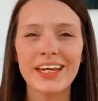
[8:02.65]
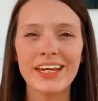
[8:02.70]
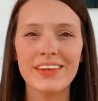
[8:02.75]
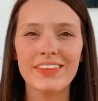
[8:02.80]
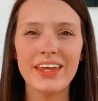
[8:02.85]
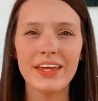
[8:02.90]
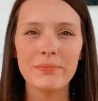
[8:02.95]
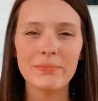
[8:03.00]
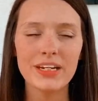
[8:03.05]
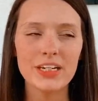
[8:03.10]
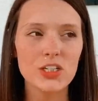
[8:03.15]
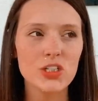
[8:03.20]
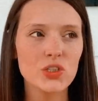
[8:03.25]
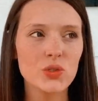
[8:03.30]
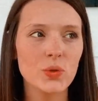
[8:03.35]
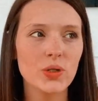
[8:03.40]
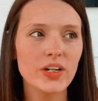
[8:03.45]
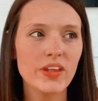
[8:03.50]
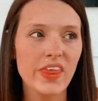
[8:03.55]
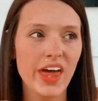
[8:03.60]
They make
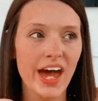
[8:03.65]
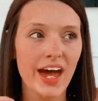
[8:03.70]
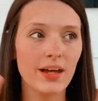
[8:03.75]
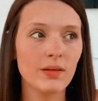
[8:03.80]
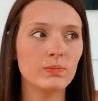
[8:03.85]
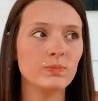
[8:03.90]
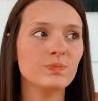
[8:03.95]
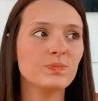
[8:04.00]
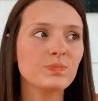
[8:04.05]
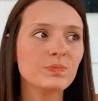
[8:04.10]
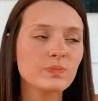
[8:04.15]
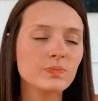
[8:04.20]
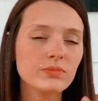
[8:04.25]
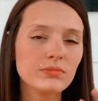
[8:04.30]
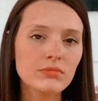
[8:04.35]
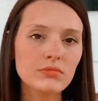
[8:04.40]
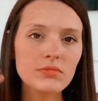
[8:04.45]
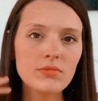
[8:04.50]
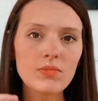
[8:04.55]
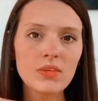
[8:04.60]
sure that,
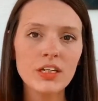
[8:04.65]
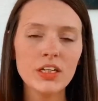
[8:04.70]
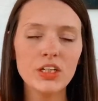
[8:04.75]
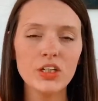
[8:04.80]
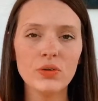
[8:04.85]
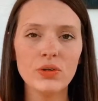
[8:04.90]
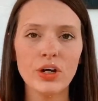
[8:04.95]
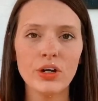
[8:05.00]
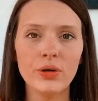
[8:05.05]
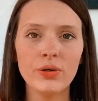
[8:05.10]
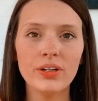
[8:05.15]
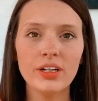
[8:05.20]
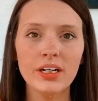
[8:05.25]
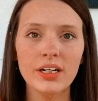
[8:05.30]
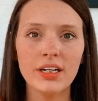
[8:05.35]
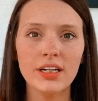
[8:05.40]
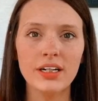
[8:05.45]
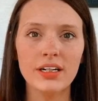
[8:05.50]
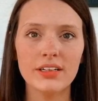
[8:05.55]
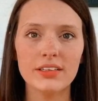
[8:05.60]

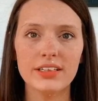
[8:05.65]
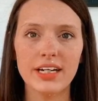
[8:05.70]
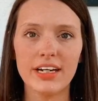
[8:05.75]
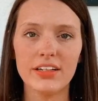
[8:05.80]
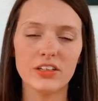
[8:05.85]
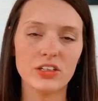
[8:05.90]
that